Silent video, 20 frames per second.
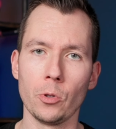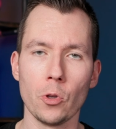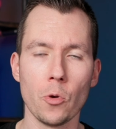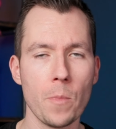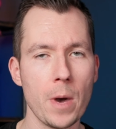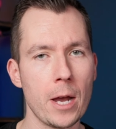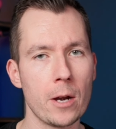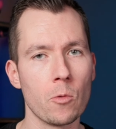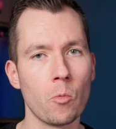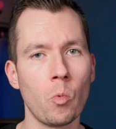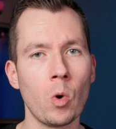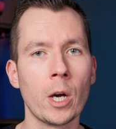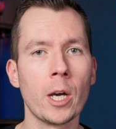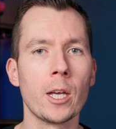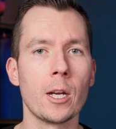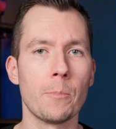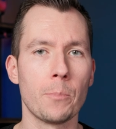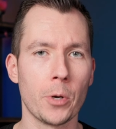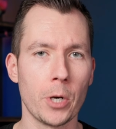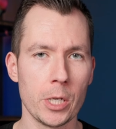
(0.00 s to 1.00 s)
no matter what
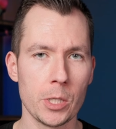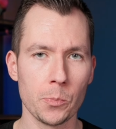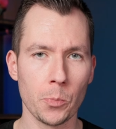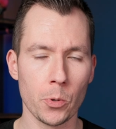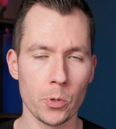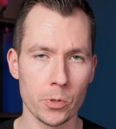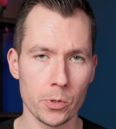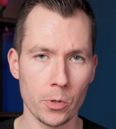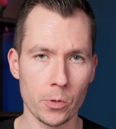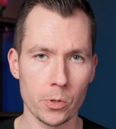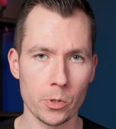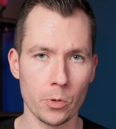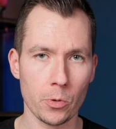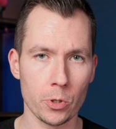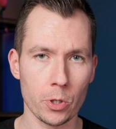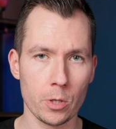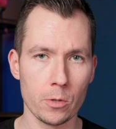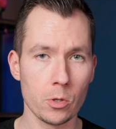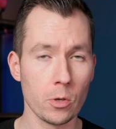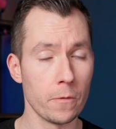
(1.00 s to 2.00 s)
kind of price points they're
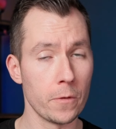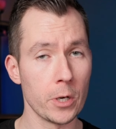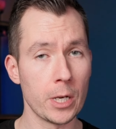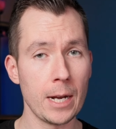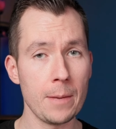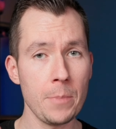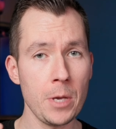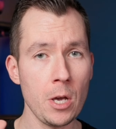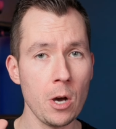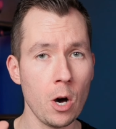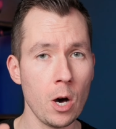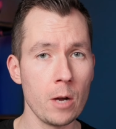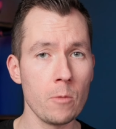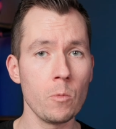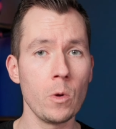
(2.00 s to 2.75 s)
searching. So if you're going to be on